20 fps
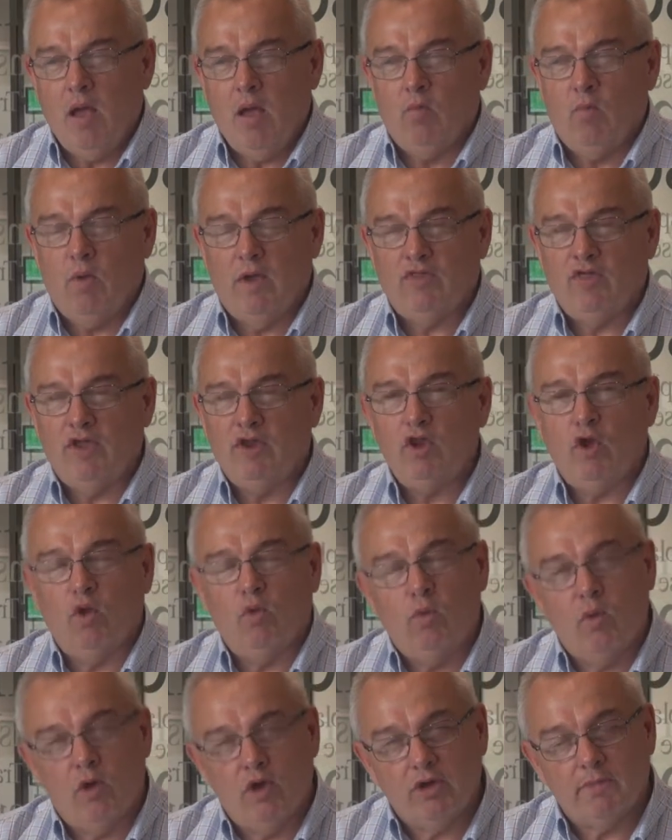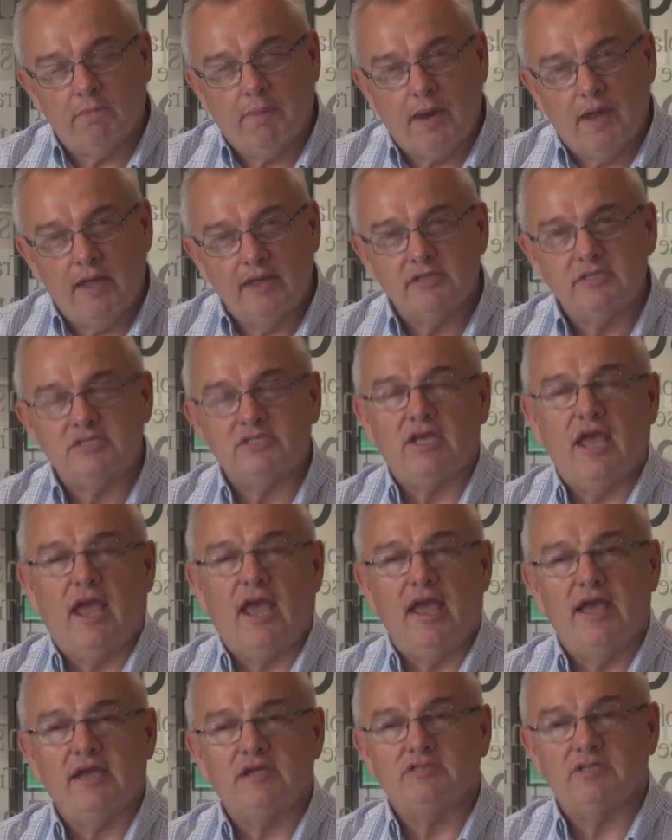Within your workplace,
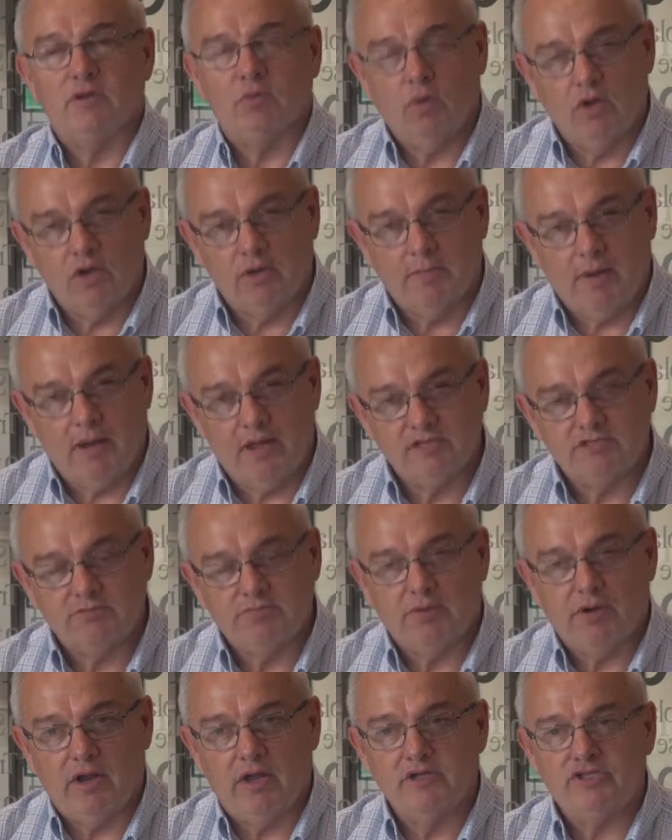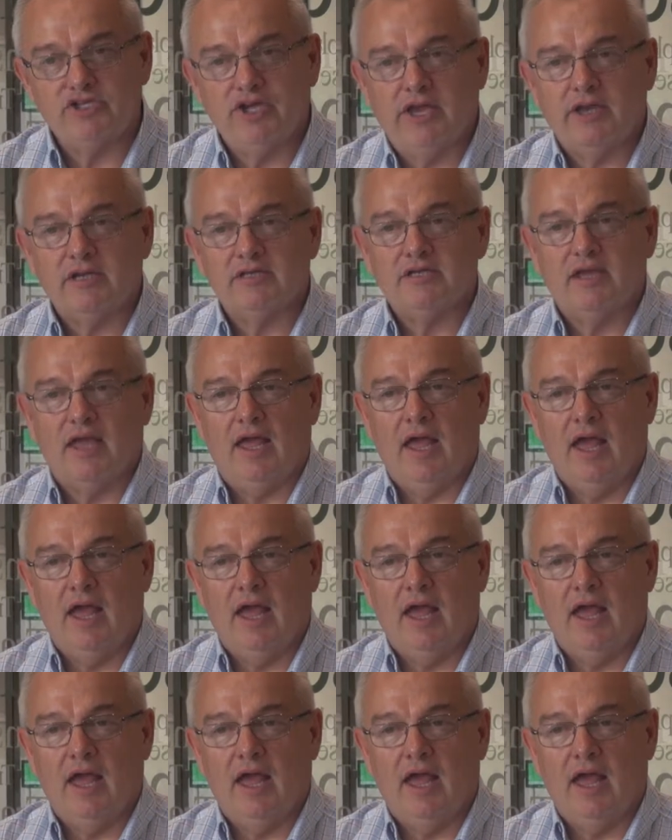as a workplace project,